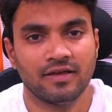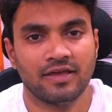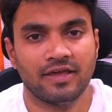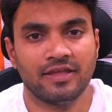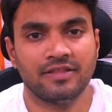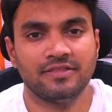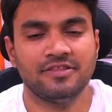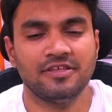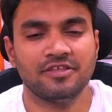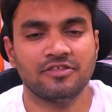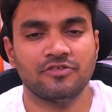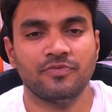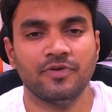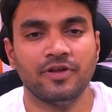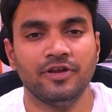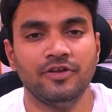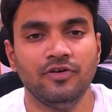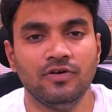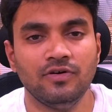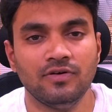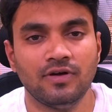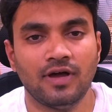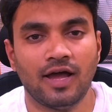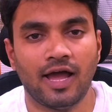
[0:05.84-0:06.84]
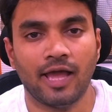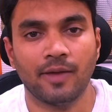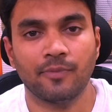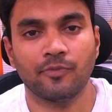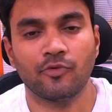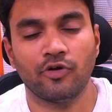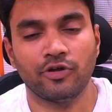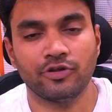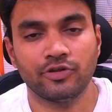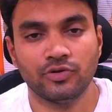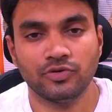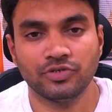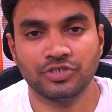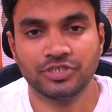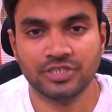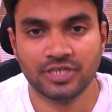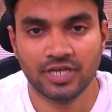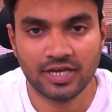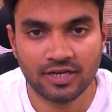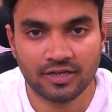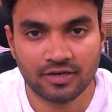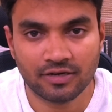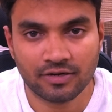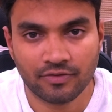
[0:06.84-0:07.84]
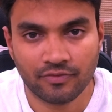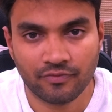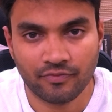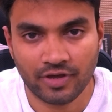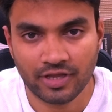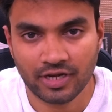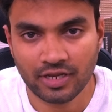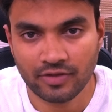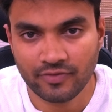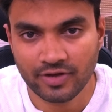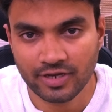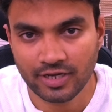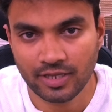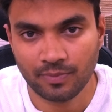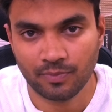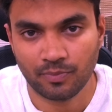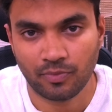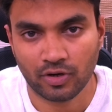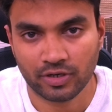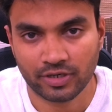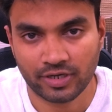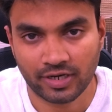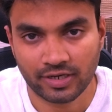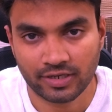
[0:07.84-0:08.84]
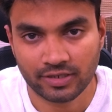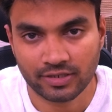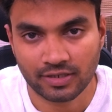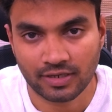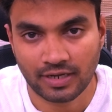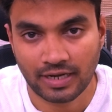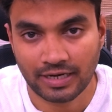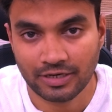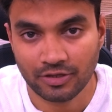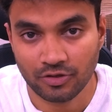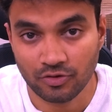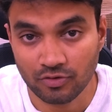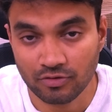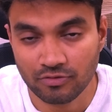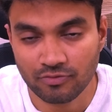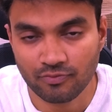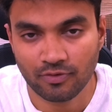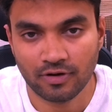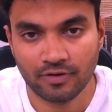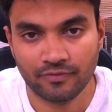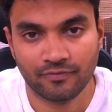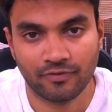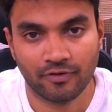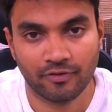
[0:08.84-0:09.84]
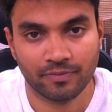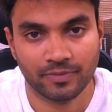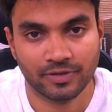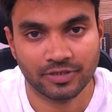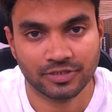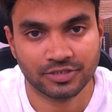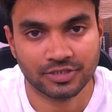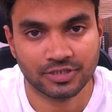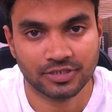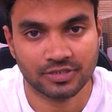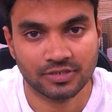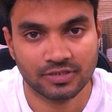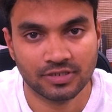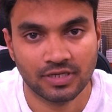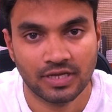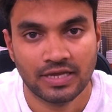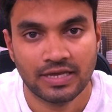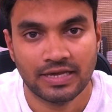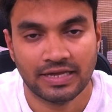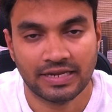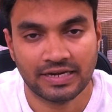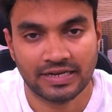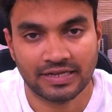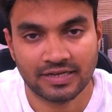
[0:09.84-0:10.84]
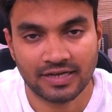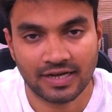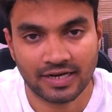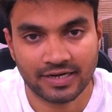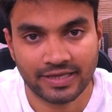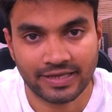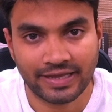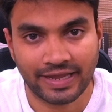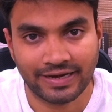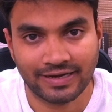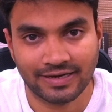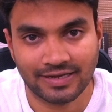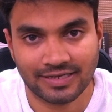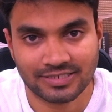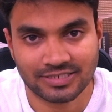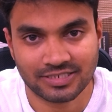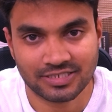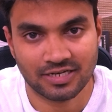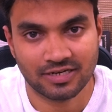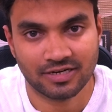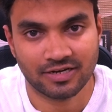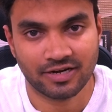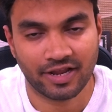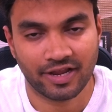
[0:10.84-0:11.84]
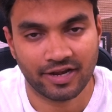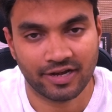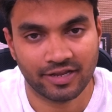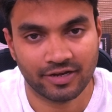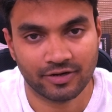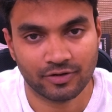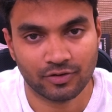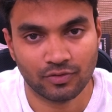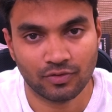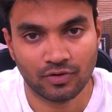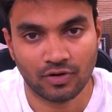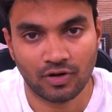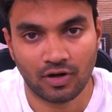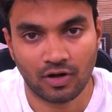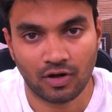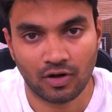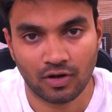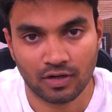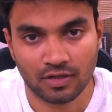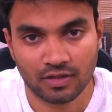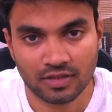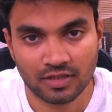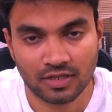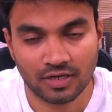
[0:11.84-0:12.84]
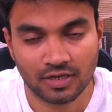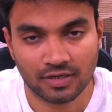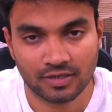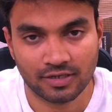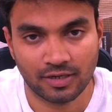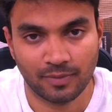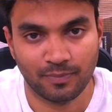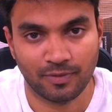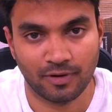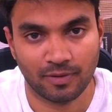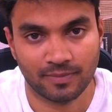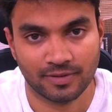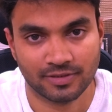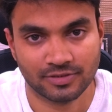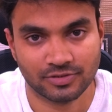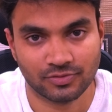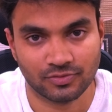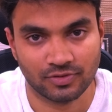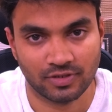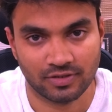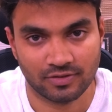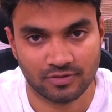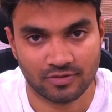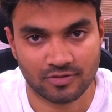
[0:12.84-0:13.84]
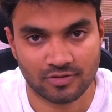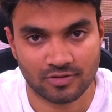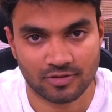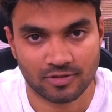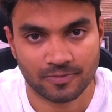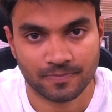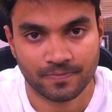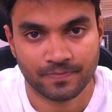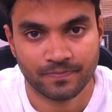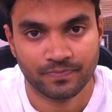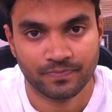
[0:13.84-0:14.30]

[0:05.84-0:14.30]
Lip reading: In this video, I'm going to share very important and useful information regarding industrial training to all the diploma students.